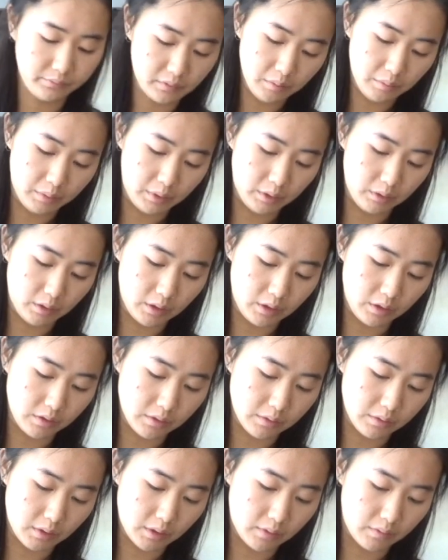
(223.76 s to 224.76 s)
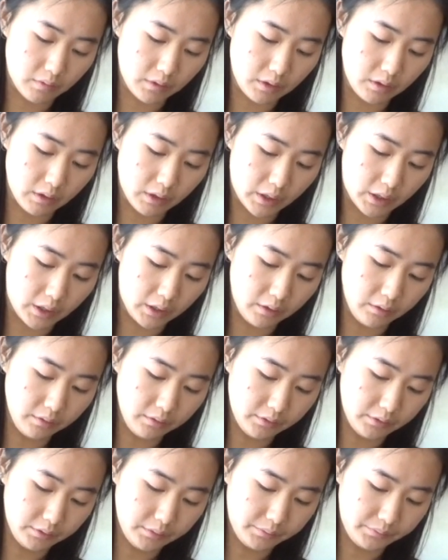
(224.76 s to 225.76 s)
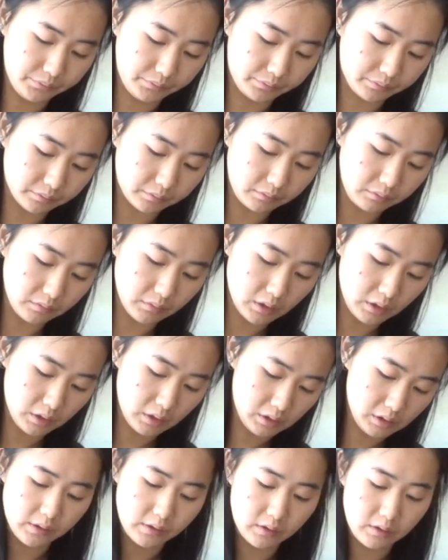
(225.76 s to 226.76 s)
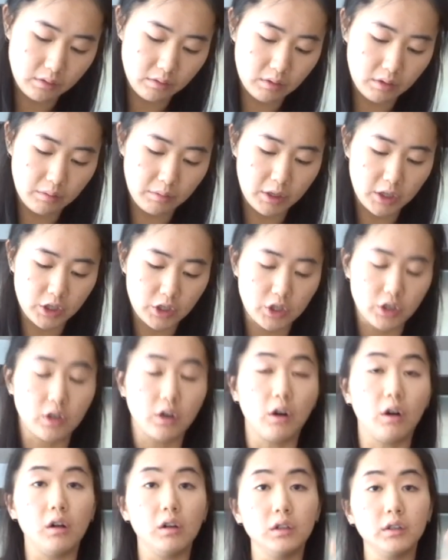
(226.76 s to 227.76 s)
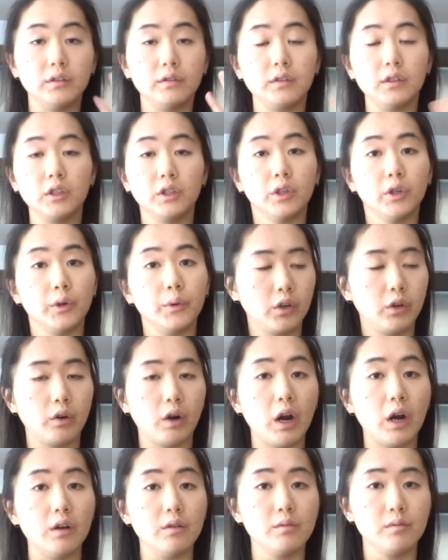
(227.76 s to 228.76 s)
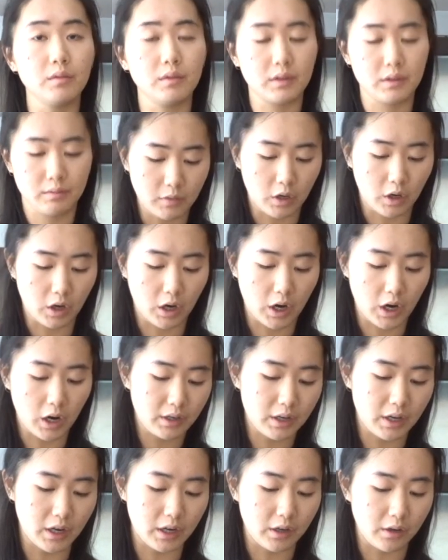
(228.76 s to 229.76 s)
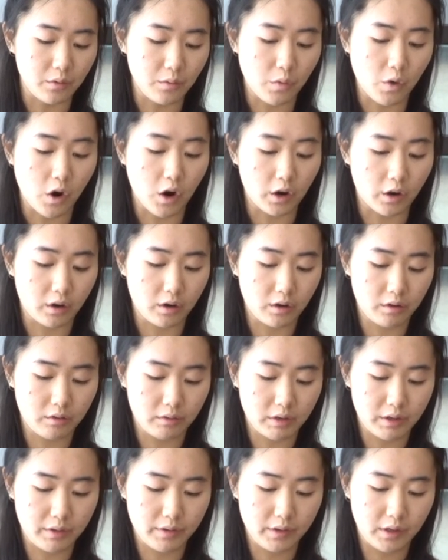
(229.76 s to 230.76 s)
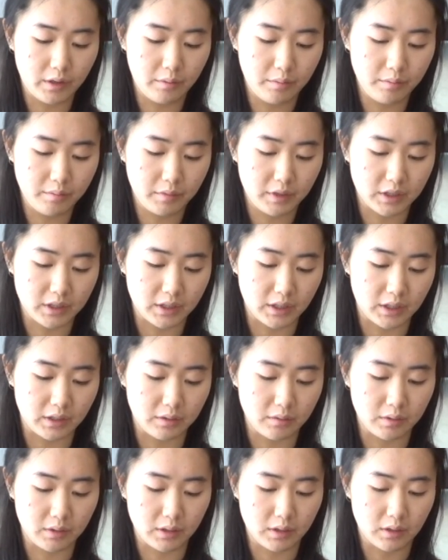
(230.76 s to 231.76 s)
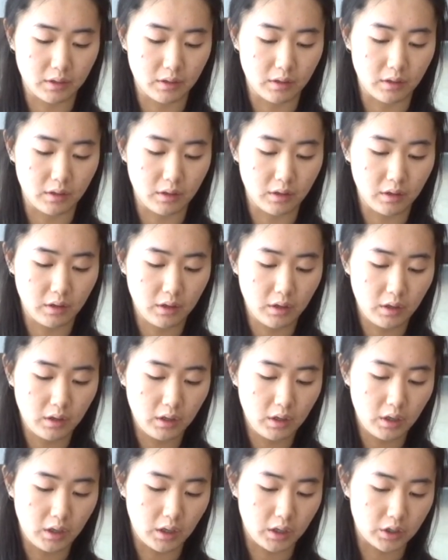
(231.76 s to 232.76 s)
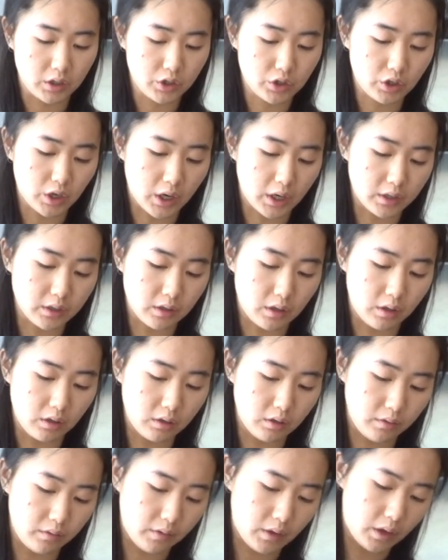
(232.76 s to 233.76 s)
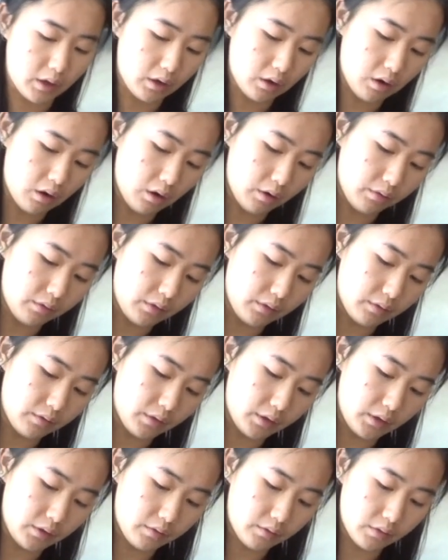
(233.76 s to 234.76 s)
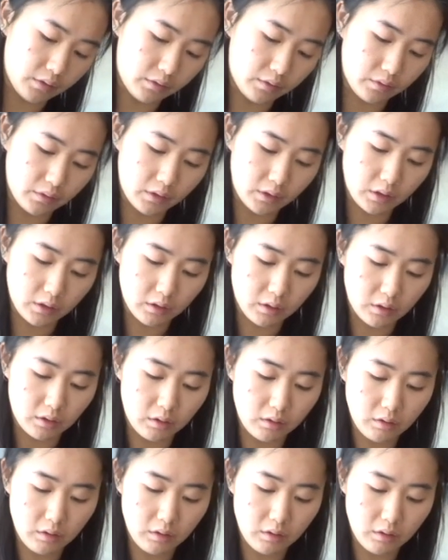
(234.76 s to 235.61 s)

but you can use whatever you have. So you want to make sure all of the grounds are getting water around them because that's what's gonna extract all of that coffee flavor for you.